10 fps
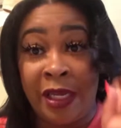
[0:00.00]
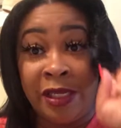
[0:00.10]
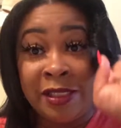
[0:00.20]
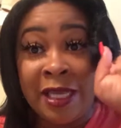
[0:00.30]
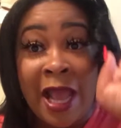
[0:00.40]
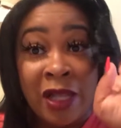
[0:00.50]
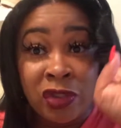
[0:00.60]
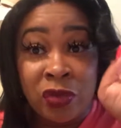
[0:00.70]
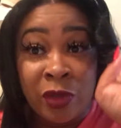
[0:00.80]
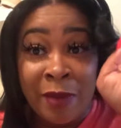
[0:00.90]
And you see how
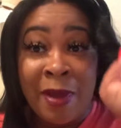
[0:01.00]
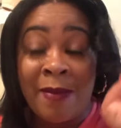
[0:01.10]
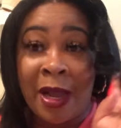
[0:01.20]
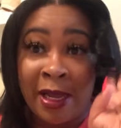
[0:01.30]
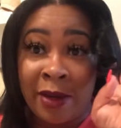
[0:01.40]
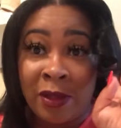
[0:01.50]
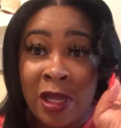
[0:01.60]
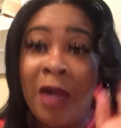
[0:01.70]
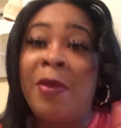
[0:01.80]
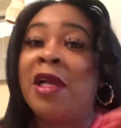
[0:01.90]
short it made my hair
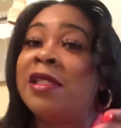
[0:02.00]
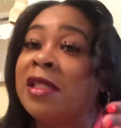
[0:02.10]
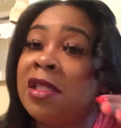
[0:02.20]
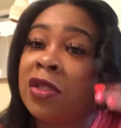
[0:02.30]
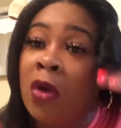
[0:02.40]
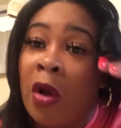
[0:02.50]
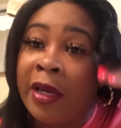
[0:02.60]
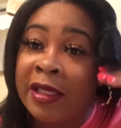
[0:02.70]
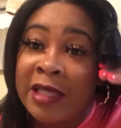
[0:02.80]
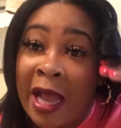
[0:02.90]
look because this is
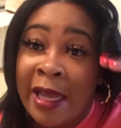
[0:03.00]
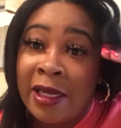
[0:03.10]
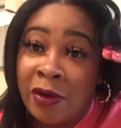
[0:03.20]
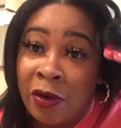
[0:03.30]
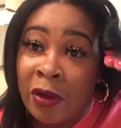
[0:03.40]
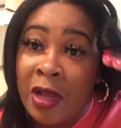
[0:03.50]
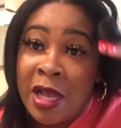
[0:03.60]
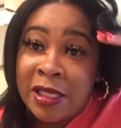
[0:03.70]
called a tight curl.